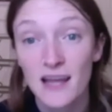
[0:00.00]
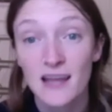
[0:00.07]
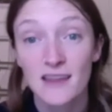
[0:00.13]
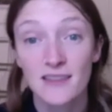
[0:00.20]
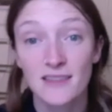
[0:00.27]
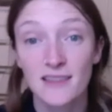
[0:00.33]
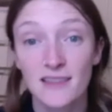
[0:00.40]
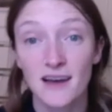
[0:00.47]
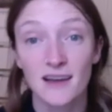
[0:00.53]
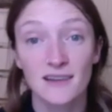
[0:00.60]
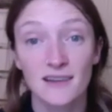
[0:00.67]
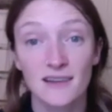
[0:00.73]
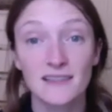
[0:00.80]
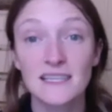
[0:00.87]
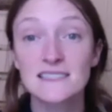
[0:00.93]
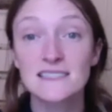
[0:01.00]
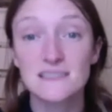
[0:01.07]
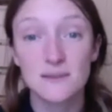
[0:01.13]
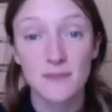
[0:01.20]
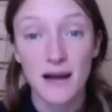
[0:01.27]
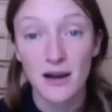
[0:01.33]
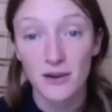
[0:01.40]
the least
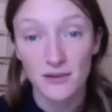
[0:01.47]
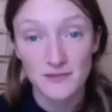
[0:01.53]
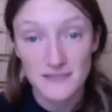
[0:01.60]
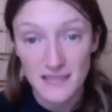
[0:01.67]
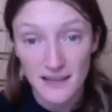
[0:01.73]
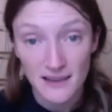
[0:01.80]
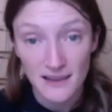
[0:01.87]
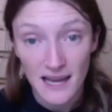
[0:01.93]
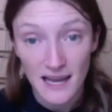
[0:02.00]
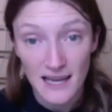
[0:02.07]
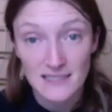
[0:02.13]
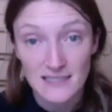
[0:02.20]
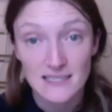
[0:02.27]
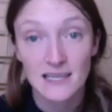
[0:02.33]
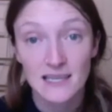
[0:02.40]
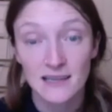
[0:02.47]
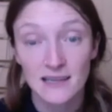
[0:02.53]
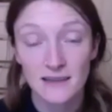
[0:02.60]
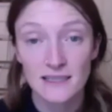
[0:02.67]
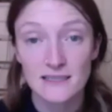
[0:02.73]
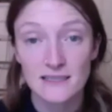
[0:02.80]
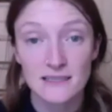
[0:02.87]
amount of sunlight,
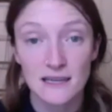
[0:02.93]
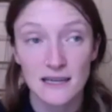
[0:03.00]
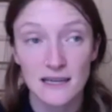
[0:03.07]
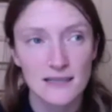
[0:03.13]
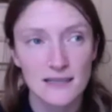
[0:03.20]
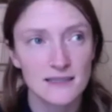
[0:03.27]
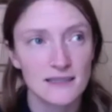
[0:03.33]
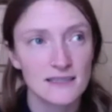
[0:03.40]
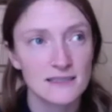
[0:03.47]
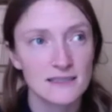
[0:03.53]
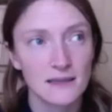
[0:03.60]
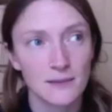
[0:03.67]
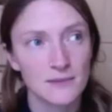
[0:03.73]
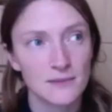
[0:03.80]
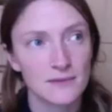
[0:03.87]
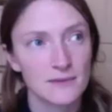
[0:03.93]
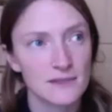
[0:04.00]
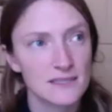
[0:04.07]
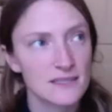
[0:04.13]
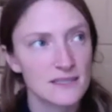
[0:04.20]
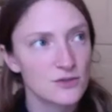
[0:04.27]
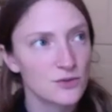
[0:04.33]
least, I guess, in this hem.
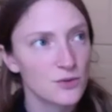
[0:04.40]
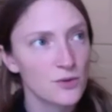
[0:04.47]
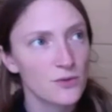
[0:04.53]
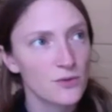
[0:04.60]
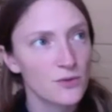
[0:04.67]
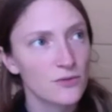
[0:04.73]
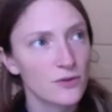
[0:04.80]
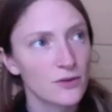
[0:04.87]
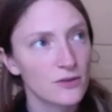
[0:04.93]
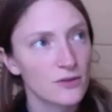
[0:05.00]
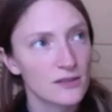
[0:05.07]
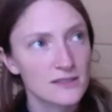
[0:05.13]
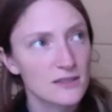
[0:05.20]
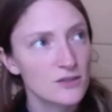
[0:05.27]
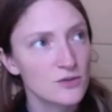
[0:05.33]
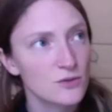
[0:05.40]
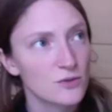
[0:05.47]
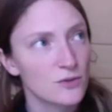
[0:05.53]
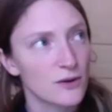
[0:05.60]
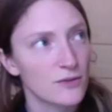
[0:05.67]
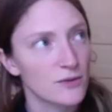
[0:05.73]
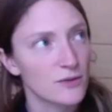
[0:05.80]
Is it true for? It's not
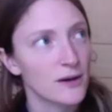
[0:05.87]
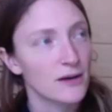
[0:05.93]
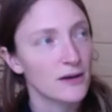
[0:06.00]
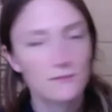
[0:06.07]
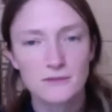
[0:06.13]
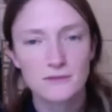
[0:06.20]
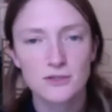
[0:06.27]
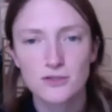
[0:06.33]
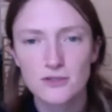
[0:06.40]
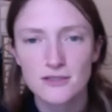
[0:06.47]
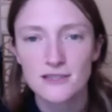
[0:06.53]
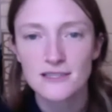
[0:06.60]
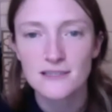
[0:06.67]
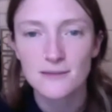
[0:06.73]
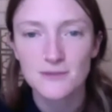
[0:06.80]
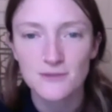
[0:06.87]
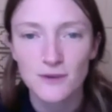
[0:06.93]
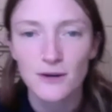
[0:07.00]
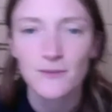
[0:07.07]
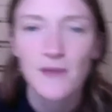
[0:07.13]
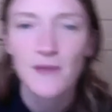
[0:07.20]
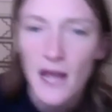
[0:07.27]
true everywhere. It's just in this
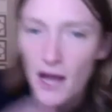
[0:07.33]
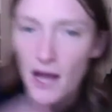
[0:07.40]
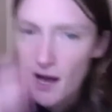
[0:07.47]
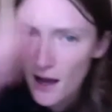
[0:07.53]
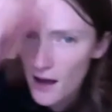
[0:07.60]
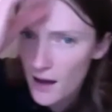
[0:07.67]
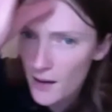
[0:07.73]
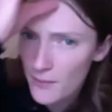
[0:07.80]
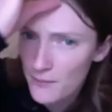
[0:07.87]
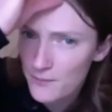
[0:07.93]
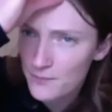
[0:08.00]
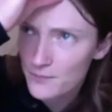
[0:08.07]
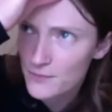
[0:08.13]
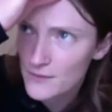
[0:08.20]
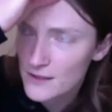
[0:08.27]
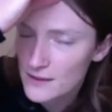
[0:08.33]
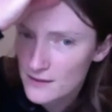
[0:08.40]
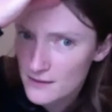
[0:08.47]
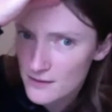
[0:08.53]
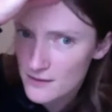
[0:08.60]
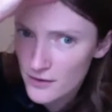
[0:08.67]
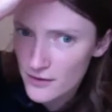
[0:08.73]
hemisphere. Um,
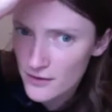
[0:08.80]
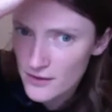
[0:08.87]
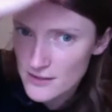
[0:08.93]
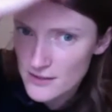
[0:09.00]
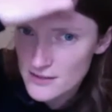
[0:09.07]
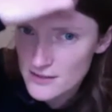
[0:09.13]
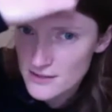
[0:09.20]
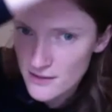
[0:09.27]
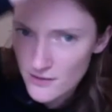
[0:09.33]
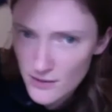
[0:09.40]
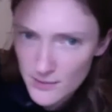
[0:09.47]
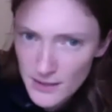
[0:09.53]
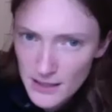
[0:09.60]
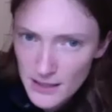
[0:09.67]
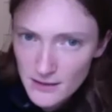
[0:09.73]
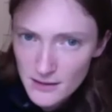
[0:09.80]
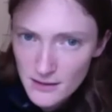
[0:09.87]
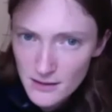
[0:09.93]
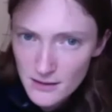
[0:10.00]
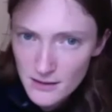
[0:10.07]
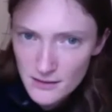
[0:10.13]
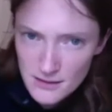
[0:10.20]
sorry, this is giving me.
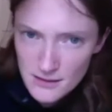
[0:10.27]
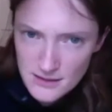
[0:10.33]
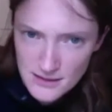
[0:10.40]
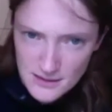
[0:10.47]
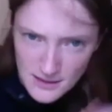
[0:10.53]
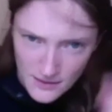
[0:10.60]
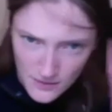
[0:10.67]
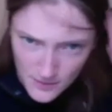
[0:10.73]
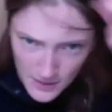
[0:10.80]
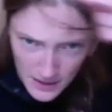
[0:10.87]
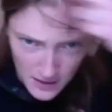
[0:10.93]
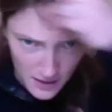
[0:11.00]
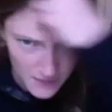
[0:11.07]
This is giving me a lot